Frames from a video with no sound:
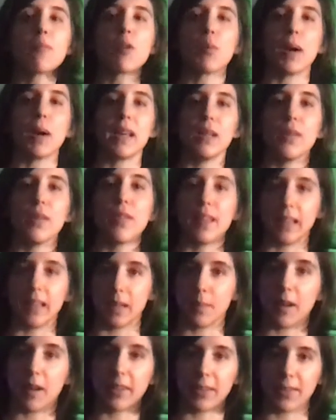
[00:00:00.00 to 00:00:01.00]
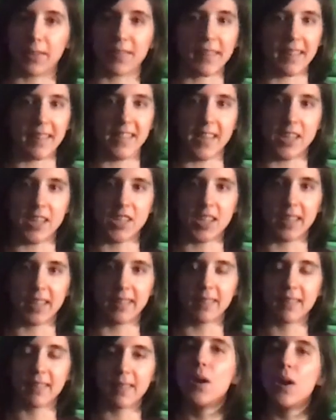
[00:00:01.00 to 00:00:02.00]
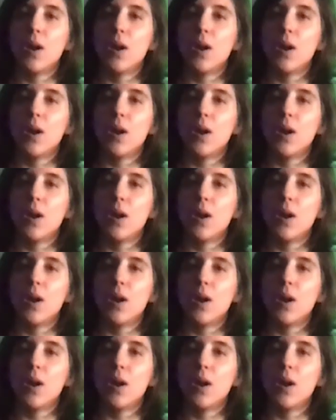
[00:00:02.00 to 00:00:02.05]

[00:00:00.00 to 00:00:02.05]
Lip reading: way you think about your citations.